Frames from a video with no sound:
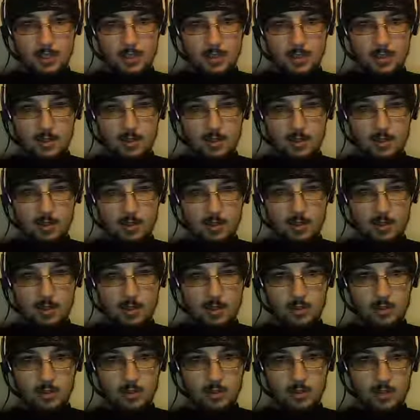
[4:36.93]
That's their
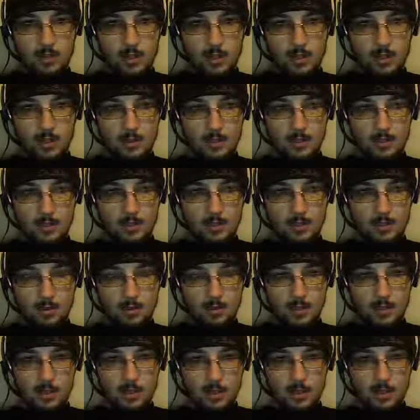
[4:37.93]
conclusion because of the
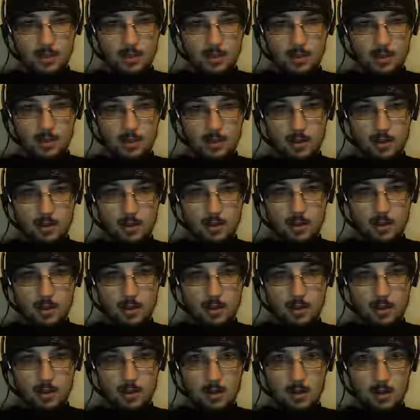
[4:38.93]
sources are
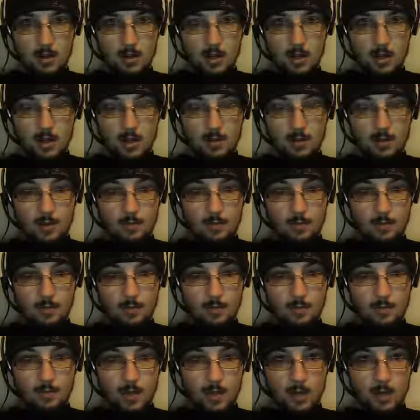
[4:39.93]
um,
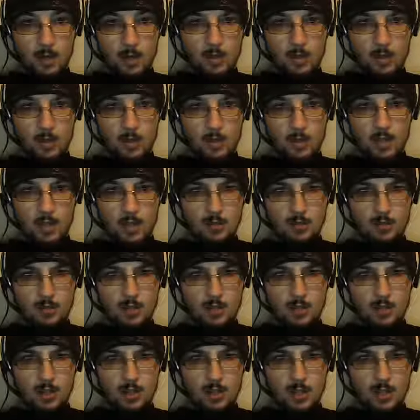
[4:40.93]

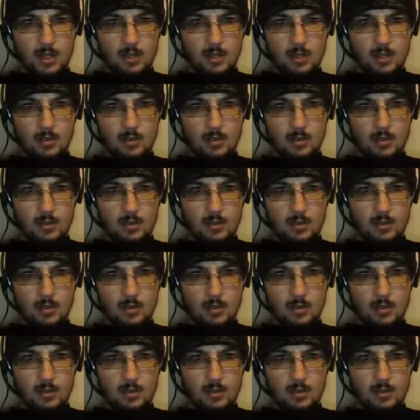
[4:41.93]
untrustworthy.